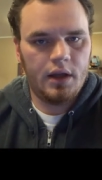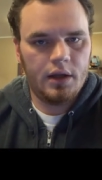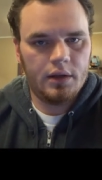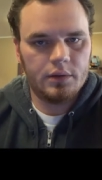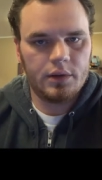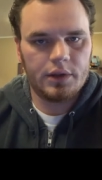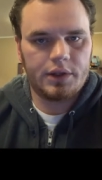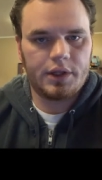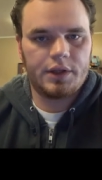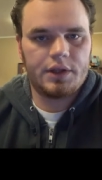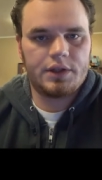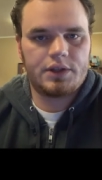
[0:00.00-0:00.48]

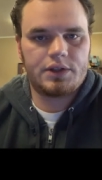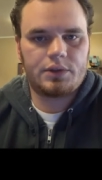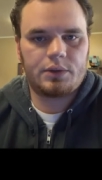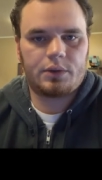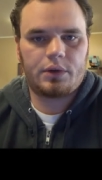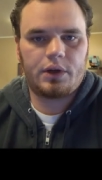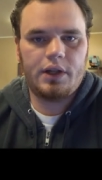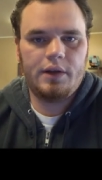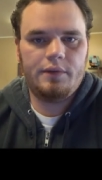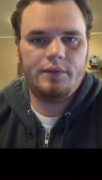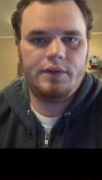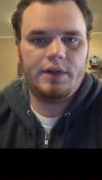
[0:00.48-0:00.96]
Look at the
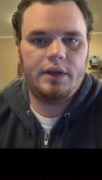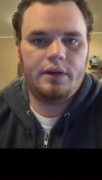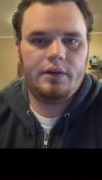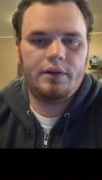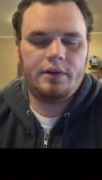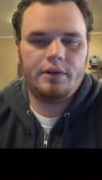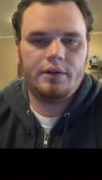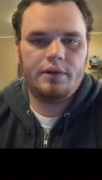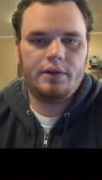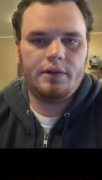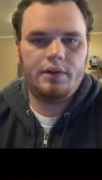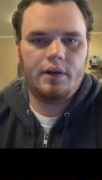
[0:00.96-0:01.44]
story
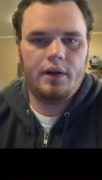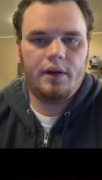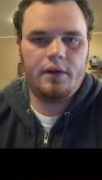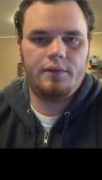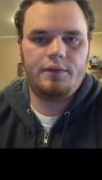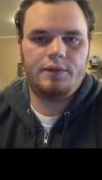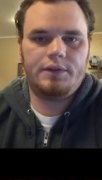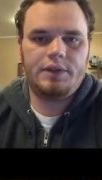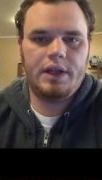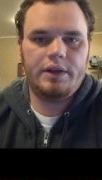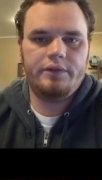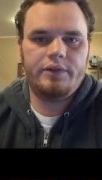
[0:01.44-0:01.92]
of,
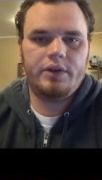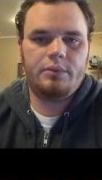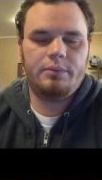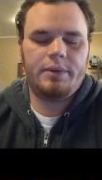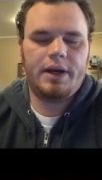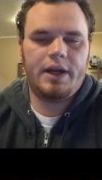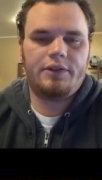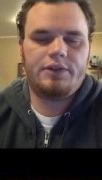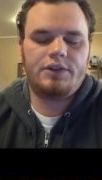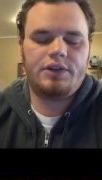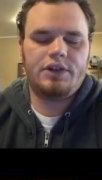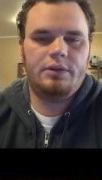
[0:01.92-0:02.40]
of David and
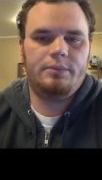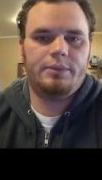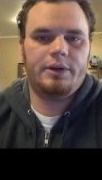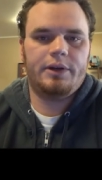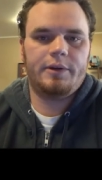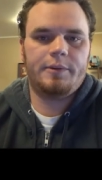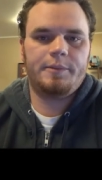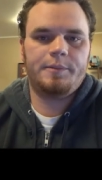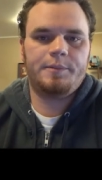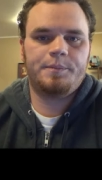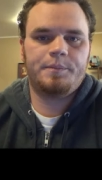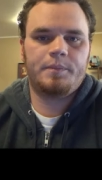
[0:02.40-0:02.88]

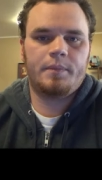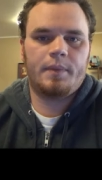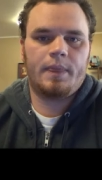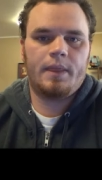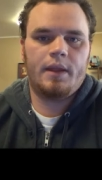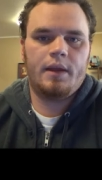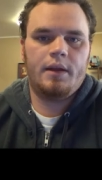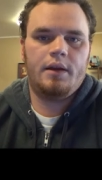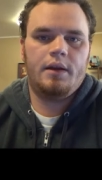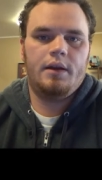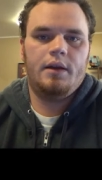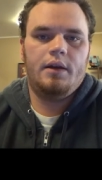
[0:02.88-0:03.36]
Bathsheba.
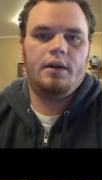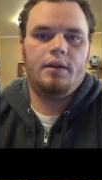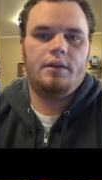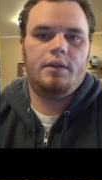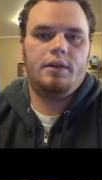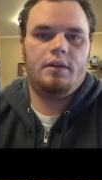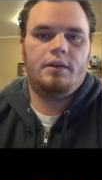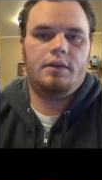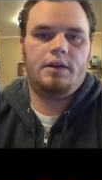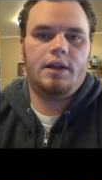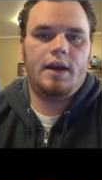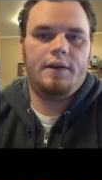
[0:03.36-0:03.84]

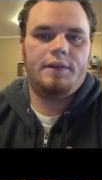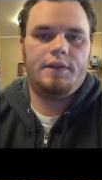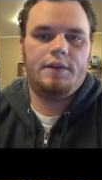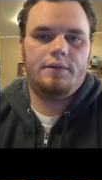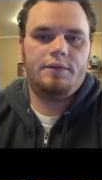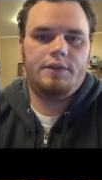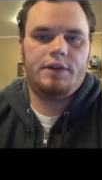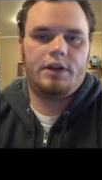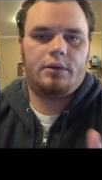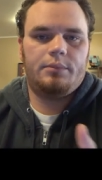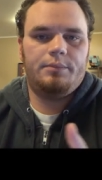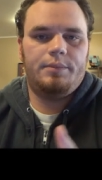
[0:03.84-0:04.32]
The death
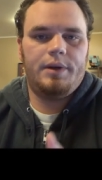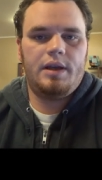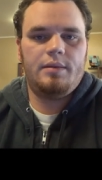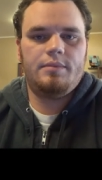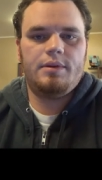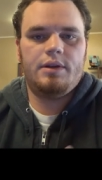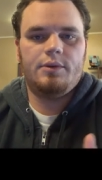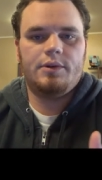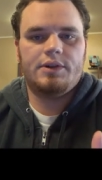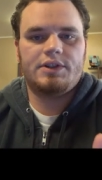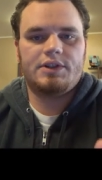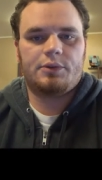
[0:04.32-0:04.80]
of their
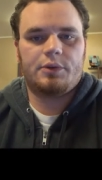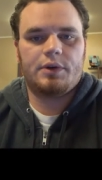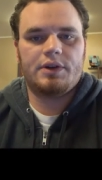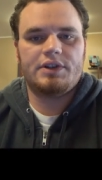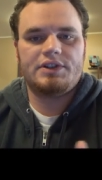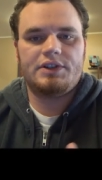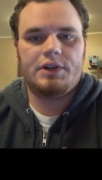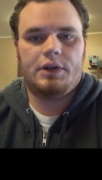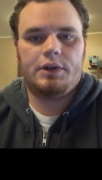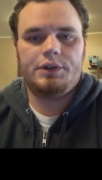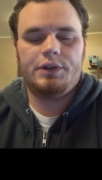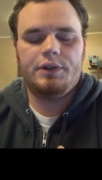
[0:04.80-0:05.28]
baby was a
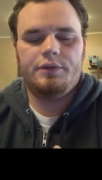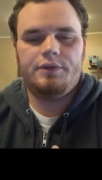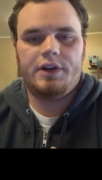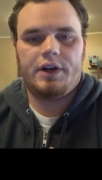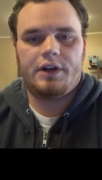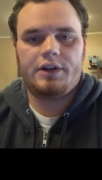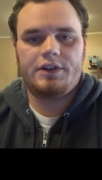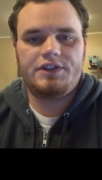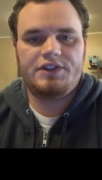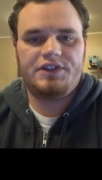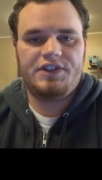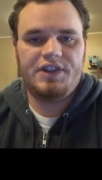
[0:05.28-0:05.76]
result of
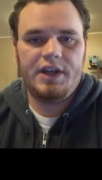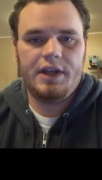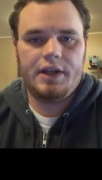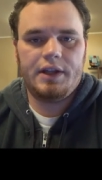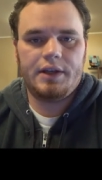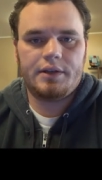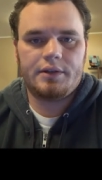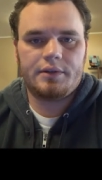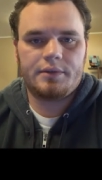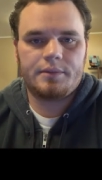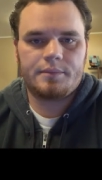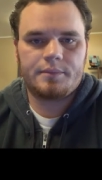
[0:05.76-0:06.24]
their
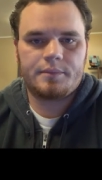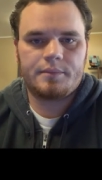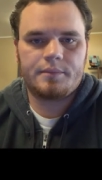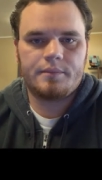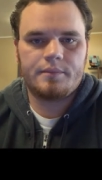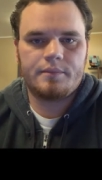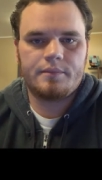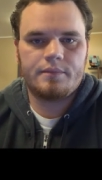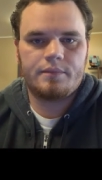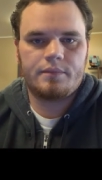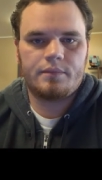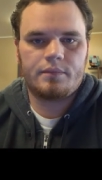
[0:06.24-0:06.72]
sin
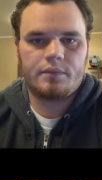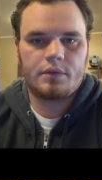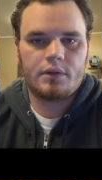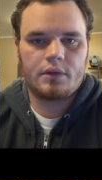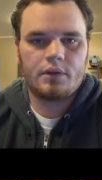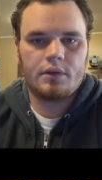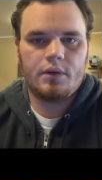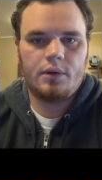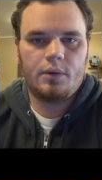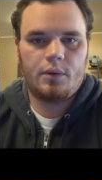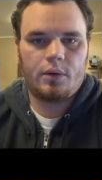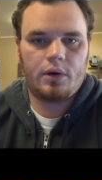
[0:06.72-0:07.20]

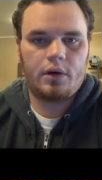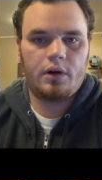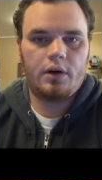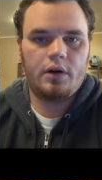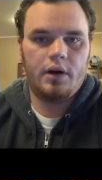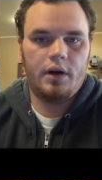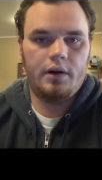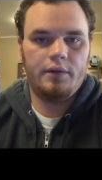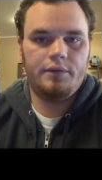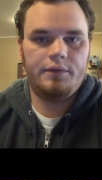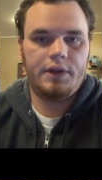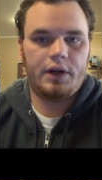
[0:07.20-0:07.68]

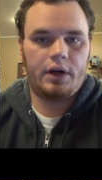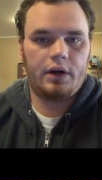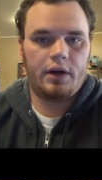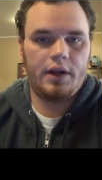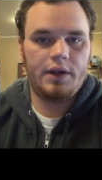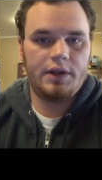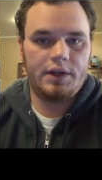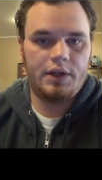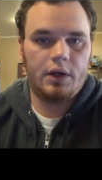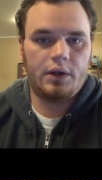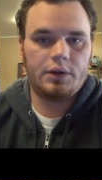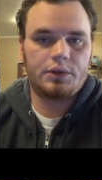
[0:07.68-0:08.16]
or of their
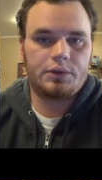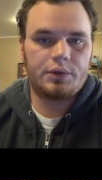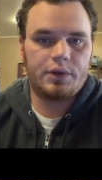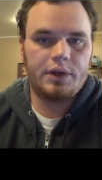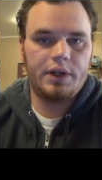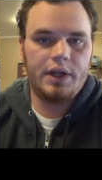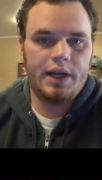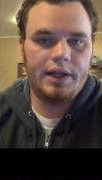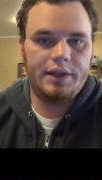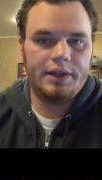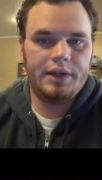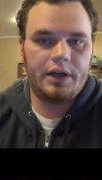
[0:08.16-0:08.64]

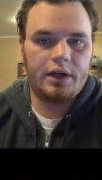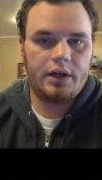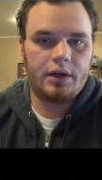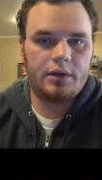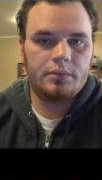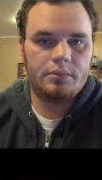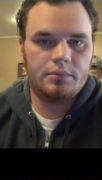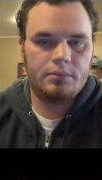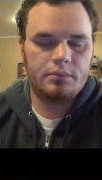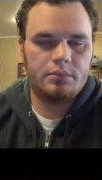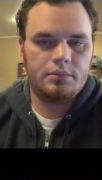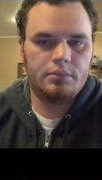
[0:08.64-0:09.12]
adultery and
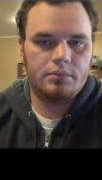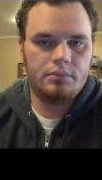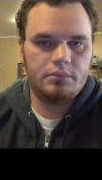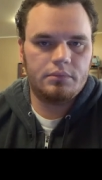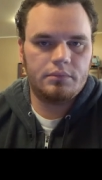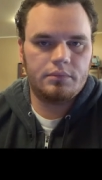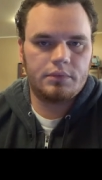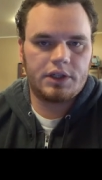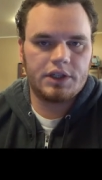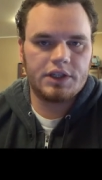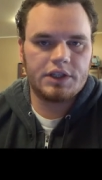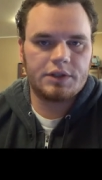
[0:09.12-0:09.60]
their
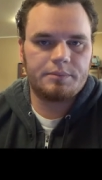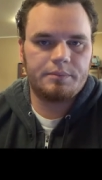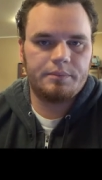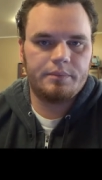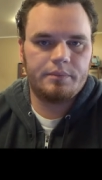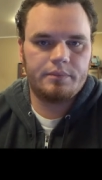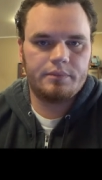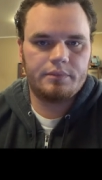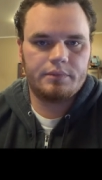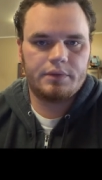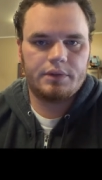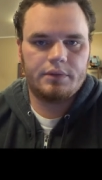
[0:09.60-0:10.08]
cons
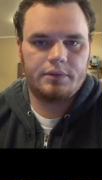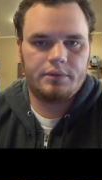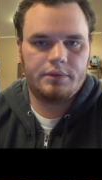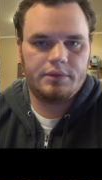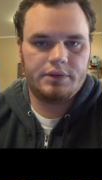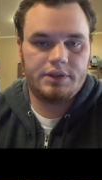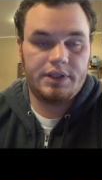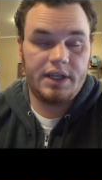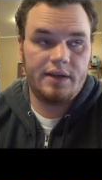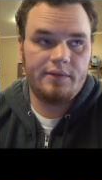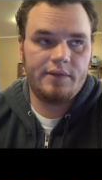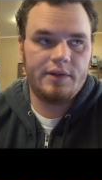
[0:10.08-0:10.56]

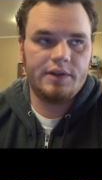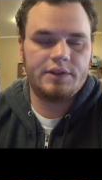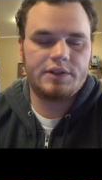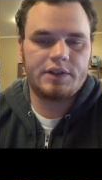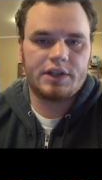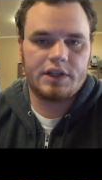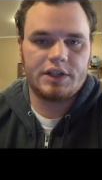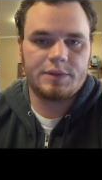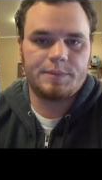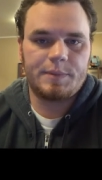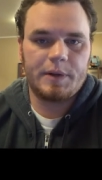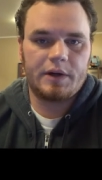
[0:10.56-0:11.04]
David's
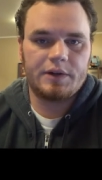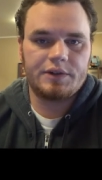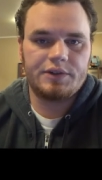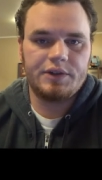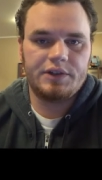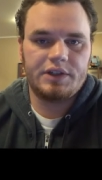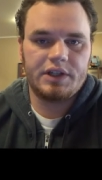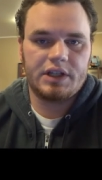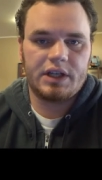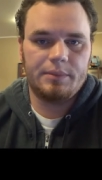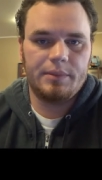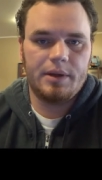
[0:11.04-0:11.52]

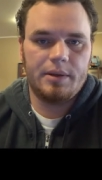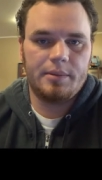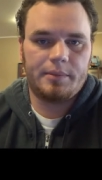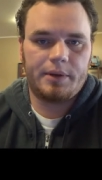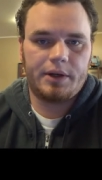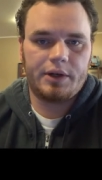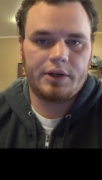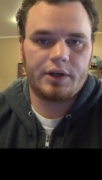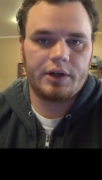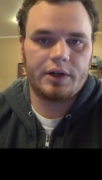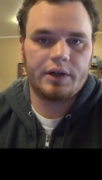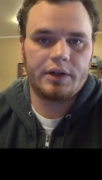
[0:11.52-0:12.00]
conspiracy to commit
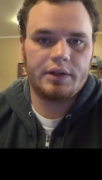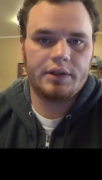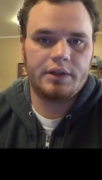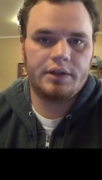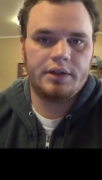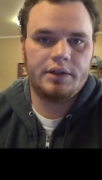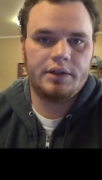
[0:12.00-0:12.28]
murder.